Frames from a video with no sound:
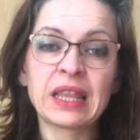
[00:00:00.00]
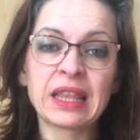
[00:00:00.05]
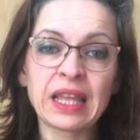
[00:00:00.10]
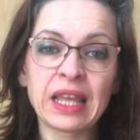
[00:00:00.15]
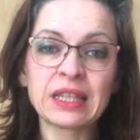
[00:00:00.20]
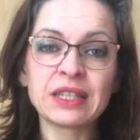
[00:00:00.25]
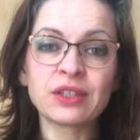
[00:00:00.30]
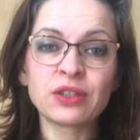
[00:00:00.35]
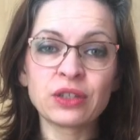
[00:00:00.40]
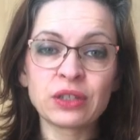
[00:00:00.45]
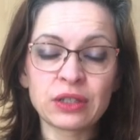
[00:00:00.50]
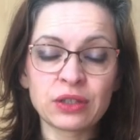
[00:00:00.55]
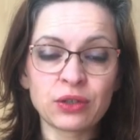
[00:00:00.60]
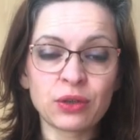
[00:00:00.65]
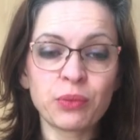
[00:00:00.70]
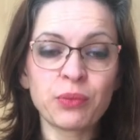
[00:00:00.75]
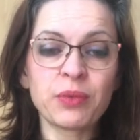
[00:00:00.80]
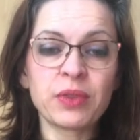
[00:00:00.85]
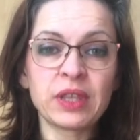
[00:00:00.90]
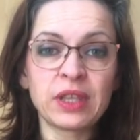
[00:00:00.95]
That's
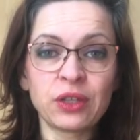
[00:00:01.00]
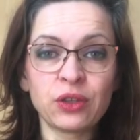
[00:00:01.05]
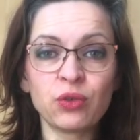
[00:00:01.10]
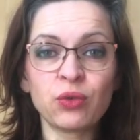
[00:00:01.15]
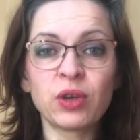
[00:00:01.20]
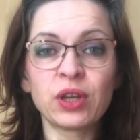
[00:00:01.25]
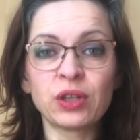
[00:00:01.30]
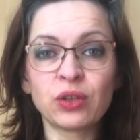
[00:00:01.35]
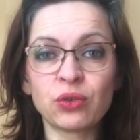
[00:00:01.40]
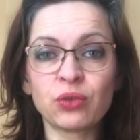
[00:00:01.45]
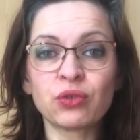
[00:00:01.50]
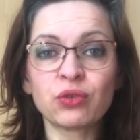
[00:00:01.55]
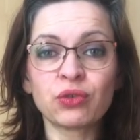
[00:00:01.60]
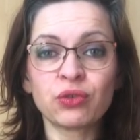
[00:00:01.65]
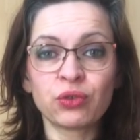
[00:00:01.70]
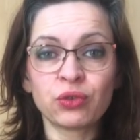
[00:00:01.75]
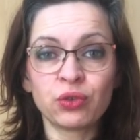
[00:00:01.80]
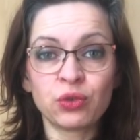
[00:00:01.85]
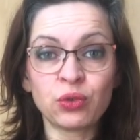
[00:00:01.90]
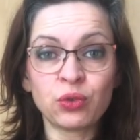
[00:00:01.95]
something you can
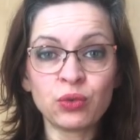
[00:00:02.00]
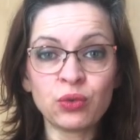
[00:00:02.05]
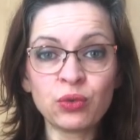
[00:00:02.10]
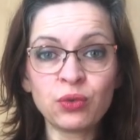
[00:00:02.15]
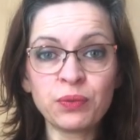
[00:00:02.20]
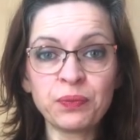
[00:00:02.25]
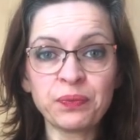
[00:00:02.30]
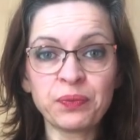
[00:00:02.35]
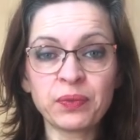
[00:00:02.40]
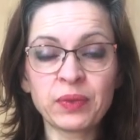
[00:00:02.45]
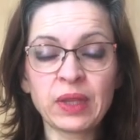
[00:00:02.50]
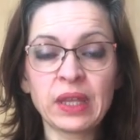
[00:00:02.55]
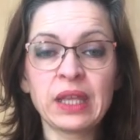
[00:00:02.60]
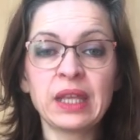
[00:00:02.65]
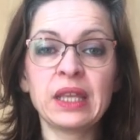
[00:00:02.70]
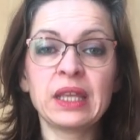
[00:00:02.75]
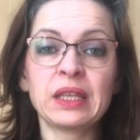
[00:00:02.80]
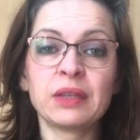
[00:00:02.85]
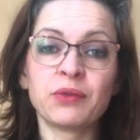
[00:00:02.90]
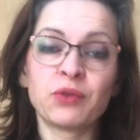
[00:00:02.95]
also do
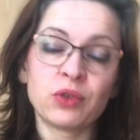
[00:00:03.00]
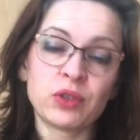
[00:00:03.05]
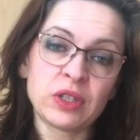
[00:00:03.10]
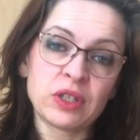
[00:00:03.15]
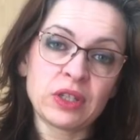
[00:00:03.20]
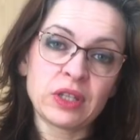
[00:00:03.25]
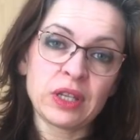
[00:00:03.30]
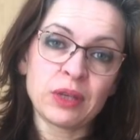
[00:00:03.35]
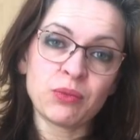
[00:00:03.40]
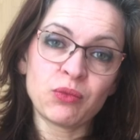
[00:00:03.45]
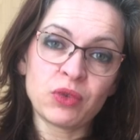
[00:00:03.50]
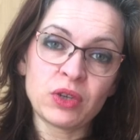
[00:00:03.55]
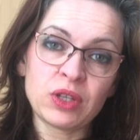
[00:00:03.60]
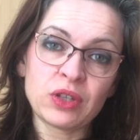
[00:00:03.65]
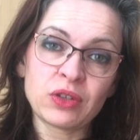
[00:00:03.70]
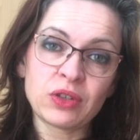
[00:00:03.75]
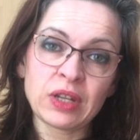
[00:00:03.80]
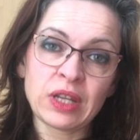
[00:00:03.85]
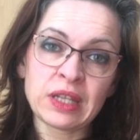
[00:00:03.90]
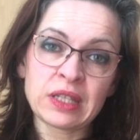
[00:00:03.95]
for the same
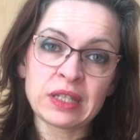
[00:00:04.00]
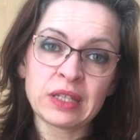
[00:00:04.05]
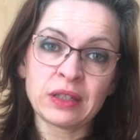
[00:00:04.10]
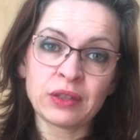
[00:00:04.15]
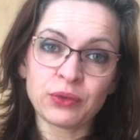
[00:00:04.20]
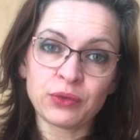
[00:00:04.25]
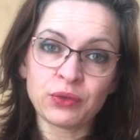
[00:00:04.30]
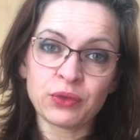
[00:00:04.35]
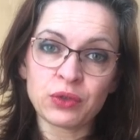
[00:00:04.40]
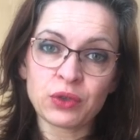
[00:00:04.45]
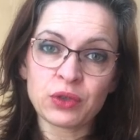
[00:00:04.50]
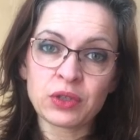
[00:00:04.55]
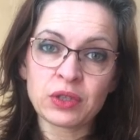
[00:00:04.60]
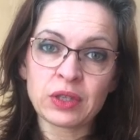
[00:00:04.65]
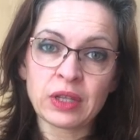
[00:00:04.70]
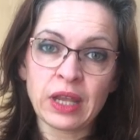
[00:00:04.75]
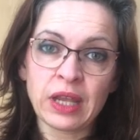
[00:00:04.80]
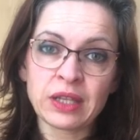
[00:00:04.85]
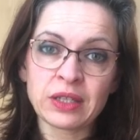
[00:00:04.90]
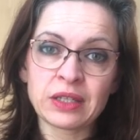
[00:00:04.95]
reason as in the
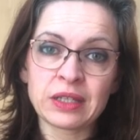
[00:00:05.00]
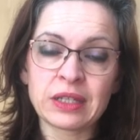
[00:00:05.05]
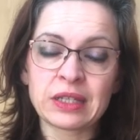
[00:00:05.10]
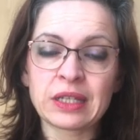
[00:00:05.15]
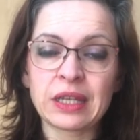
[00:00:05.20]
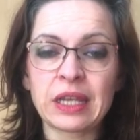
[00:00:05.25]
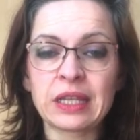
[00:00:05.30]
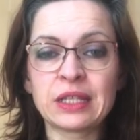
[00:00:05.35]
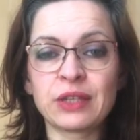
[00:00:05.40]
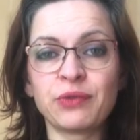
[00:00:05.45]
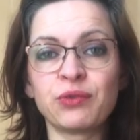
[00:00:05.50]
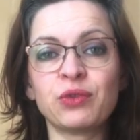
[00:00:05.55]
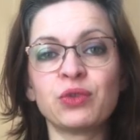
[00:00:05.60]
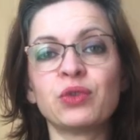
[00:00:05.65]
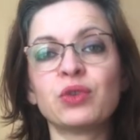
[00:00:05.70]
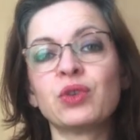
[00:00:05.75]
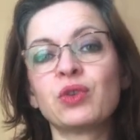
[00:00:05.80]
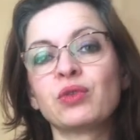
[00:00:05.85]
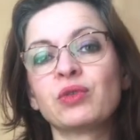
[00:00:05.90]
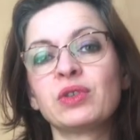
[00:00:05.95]
first exercise. If you
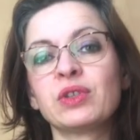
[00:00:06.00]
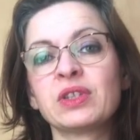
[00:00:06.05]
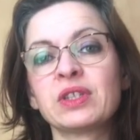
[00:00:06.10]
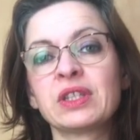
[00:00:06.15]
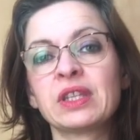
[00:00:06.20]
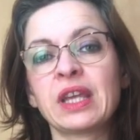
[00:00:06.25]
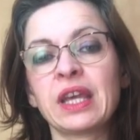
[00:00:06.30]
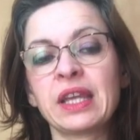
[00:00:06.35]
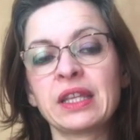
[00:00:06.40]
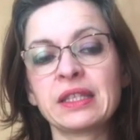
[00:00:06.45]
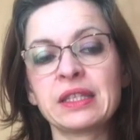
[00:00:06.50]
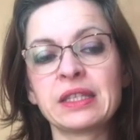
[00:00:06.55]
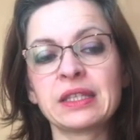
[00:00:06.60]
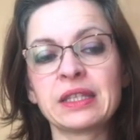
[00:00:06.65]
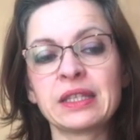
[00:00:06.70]
notice that